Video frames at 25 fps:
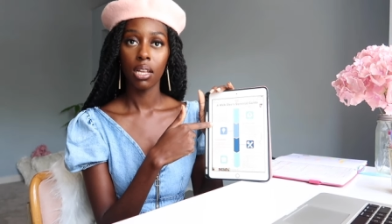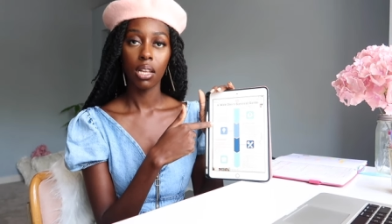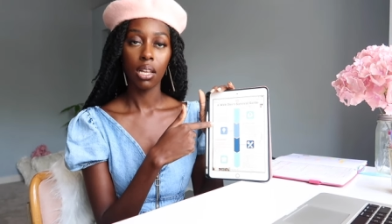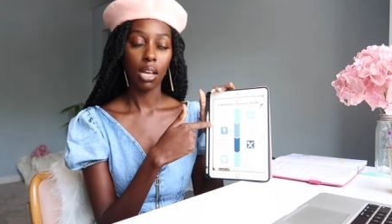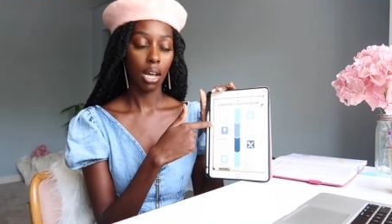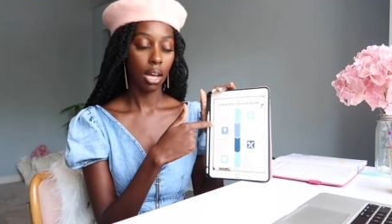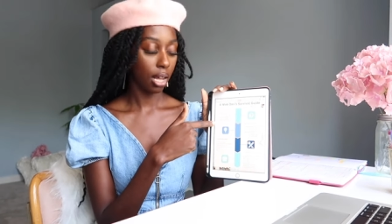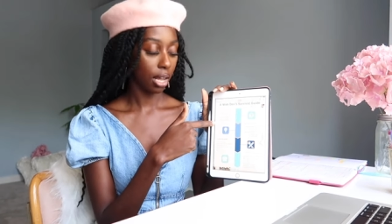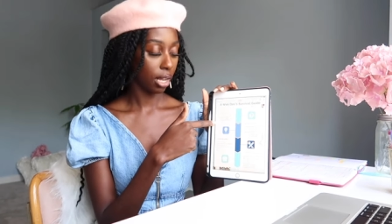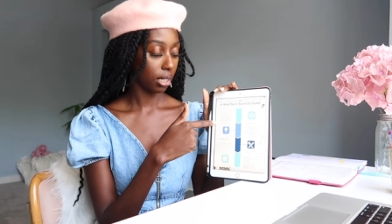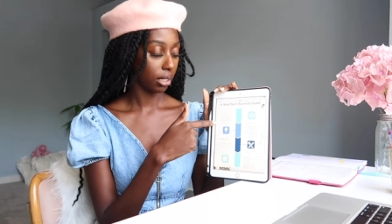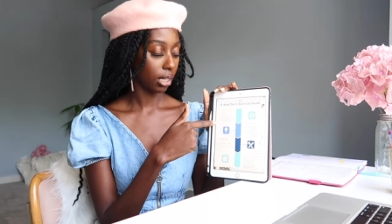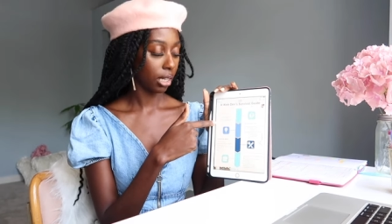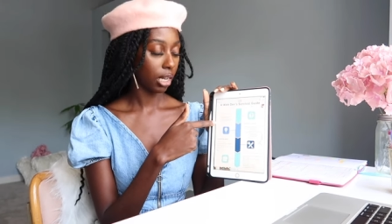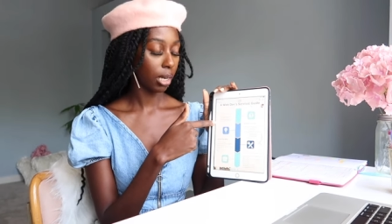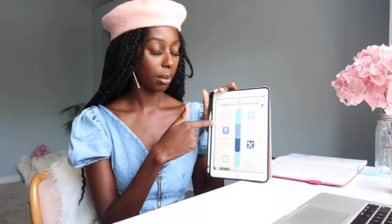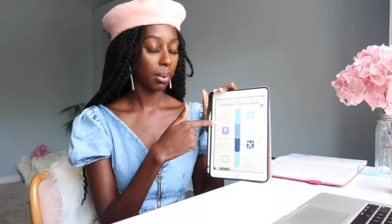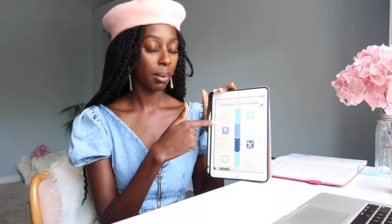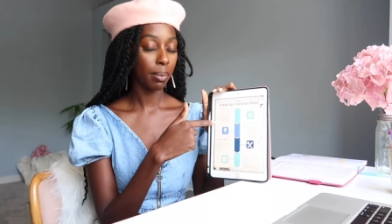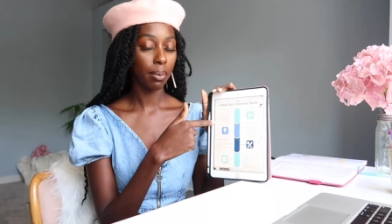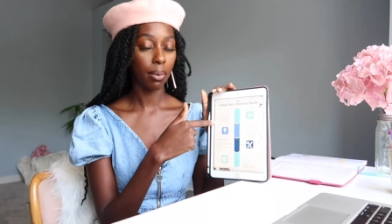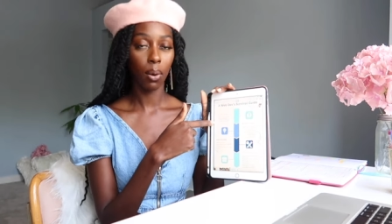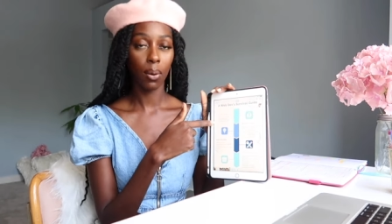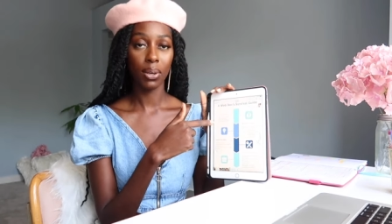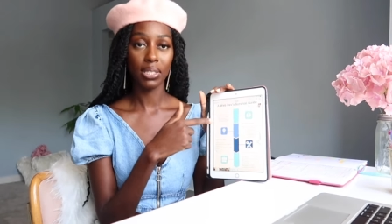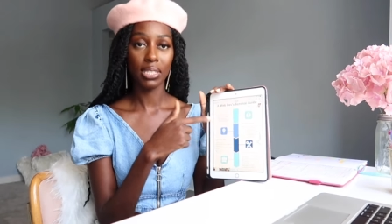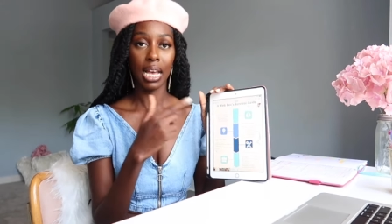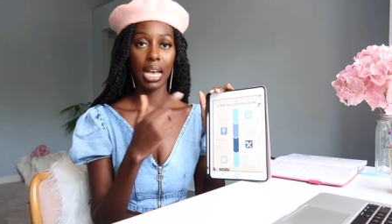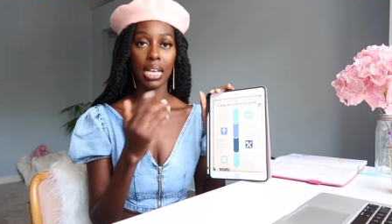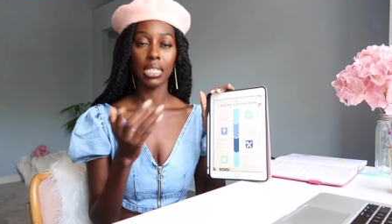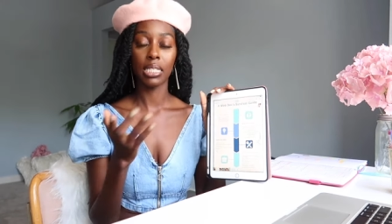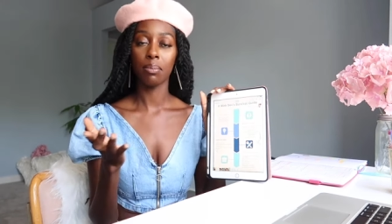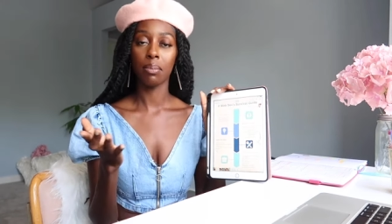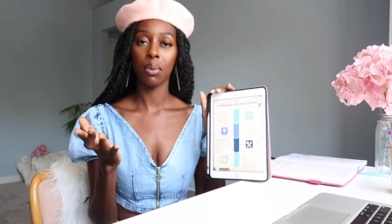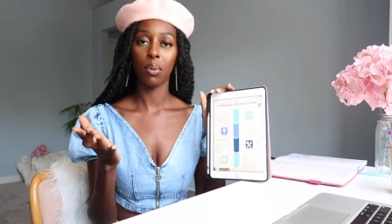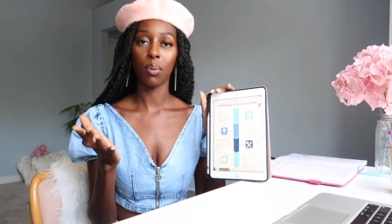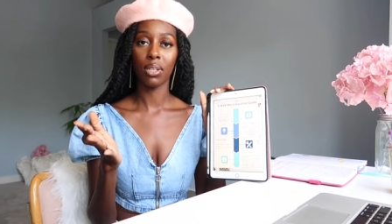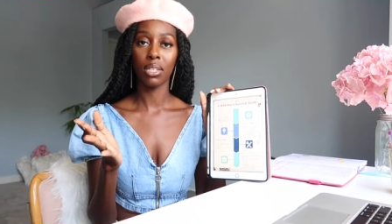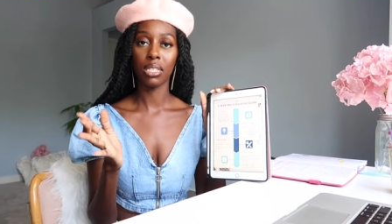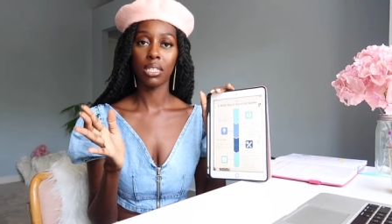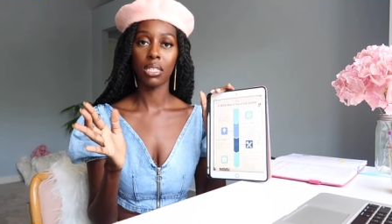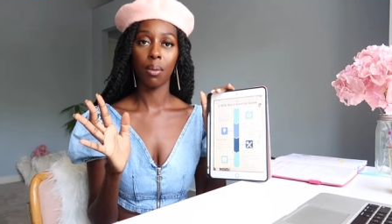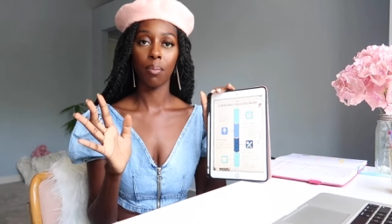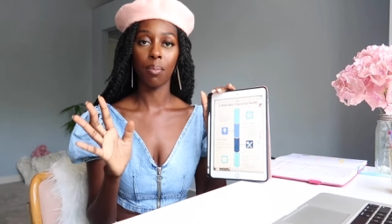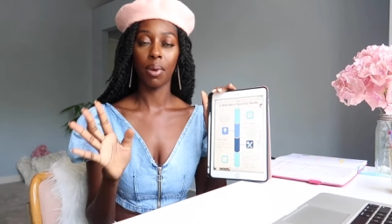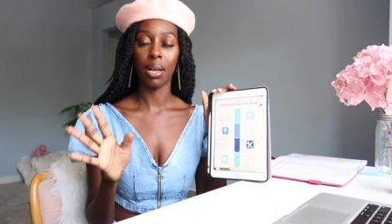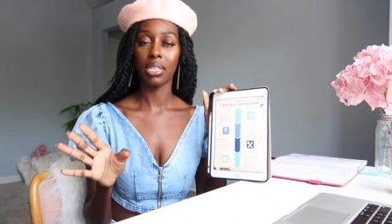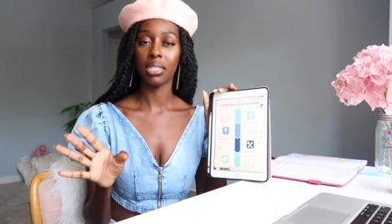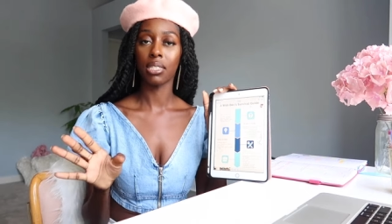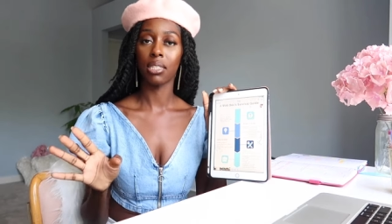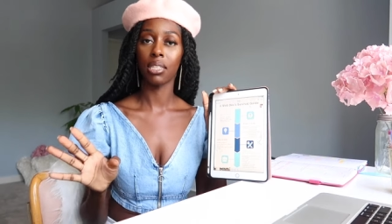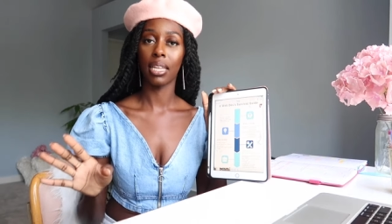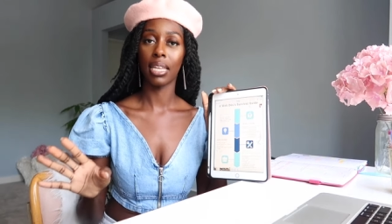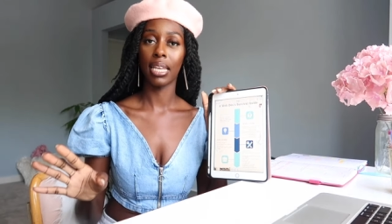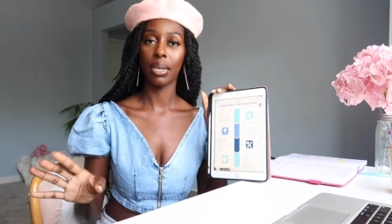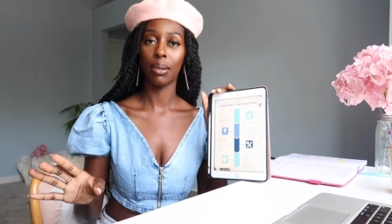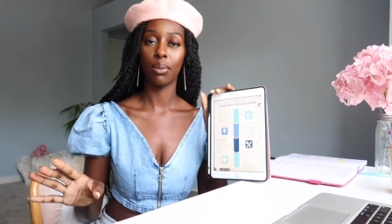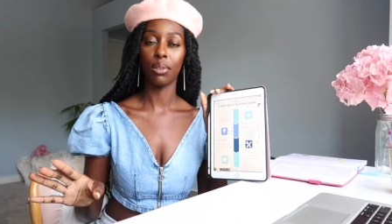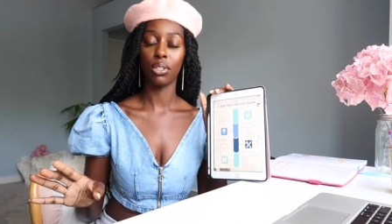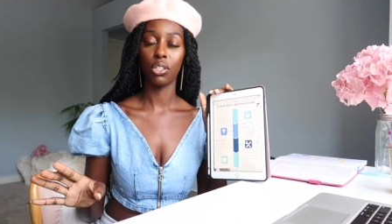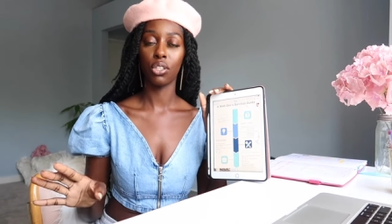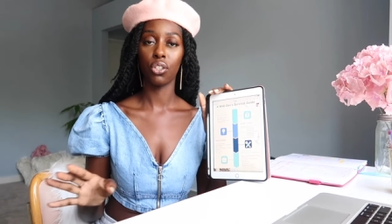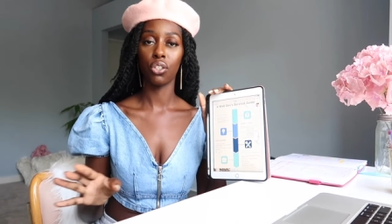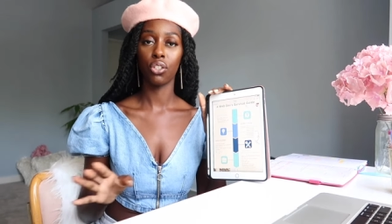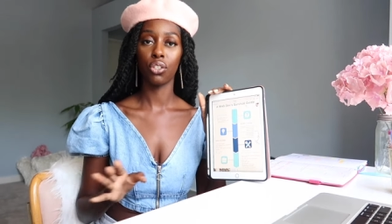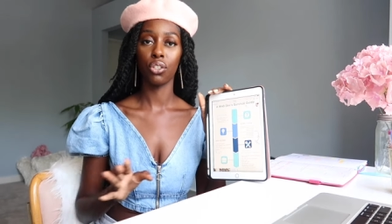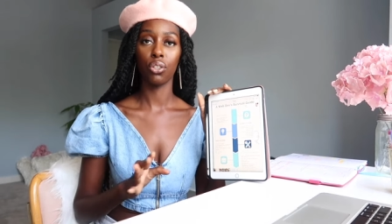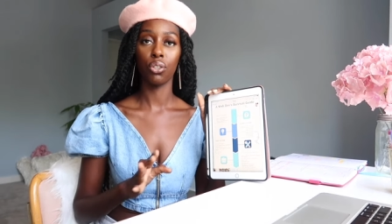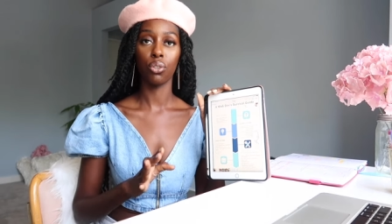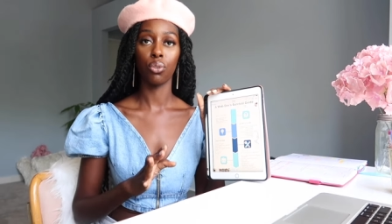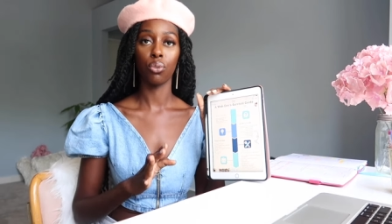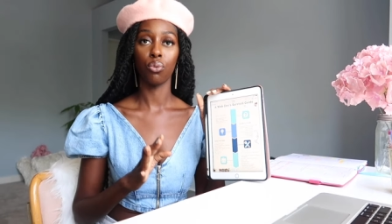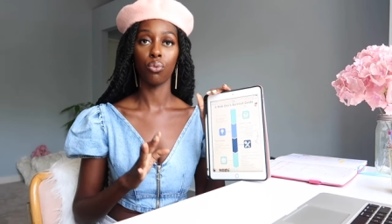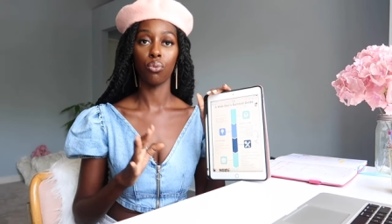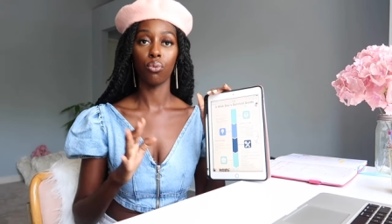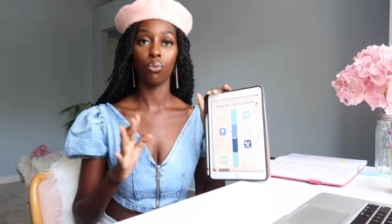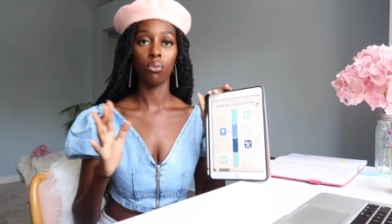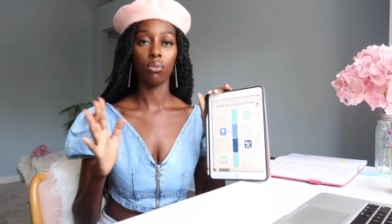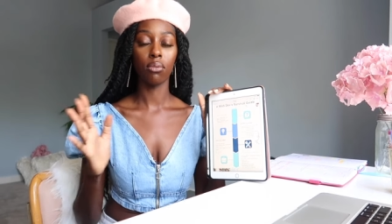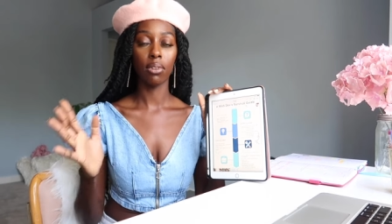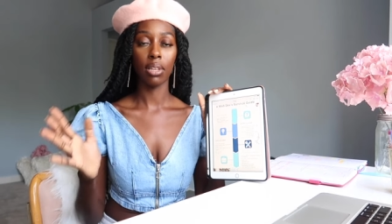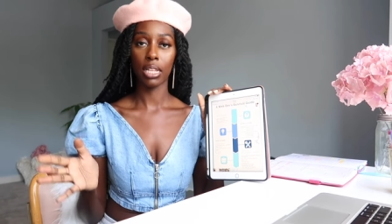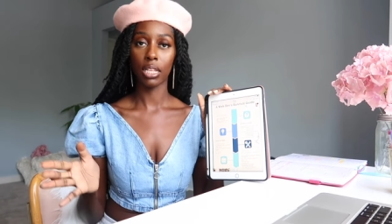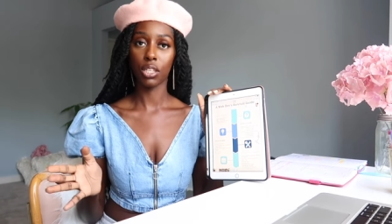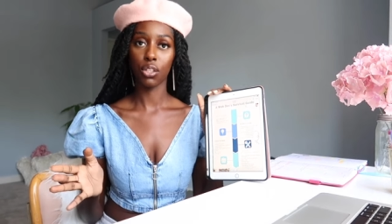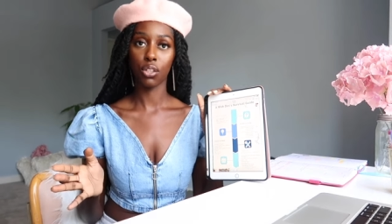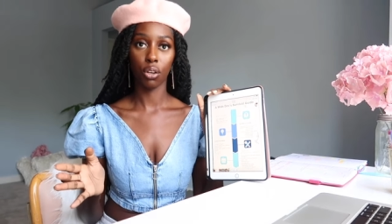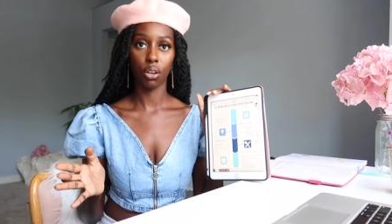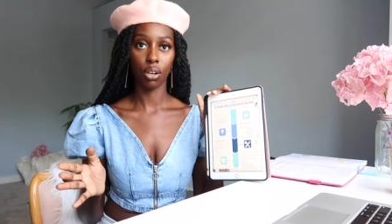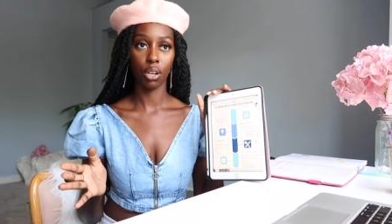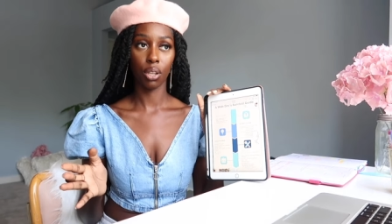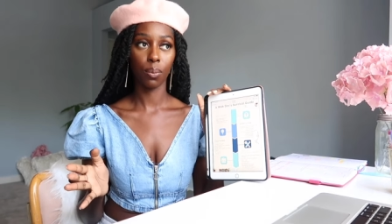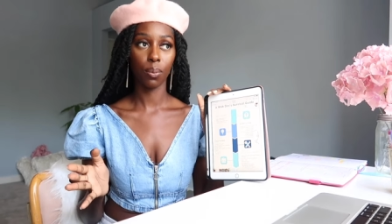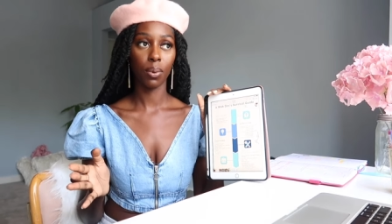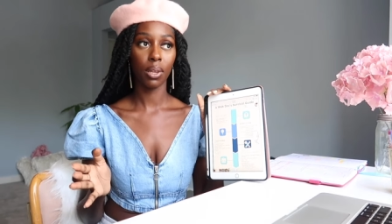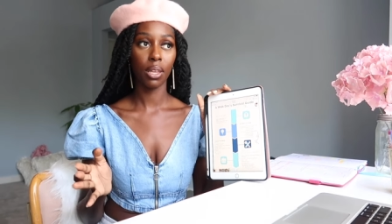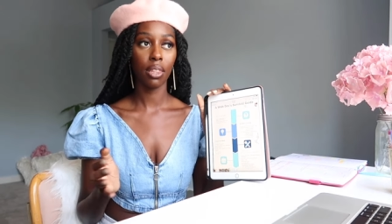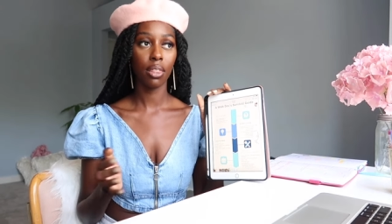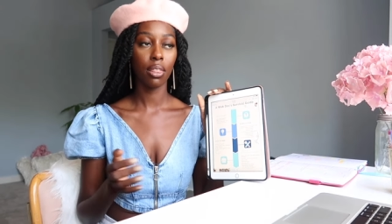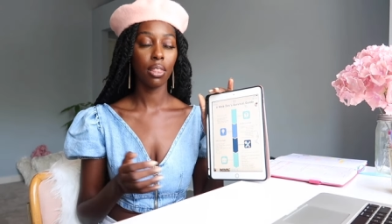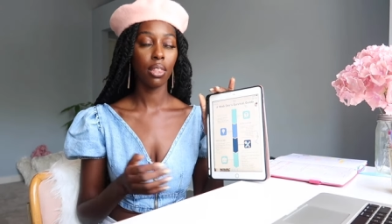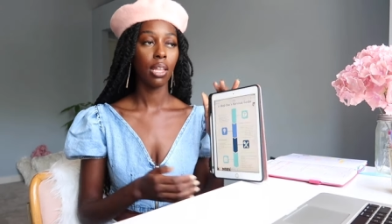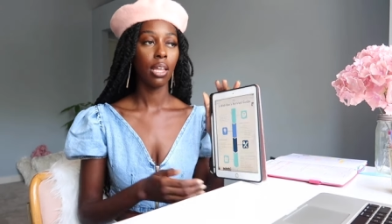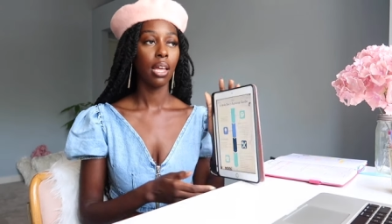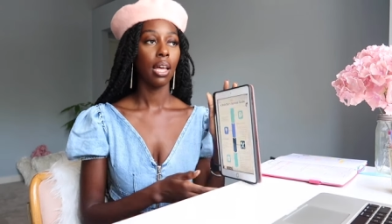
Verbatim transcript: Uh, a lot of people always ask me what's the best language to get started with.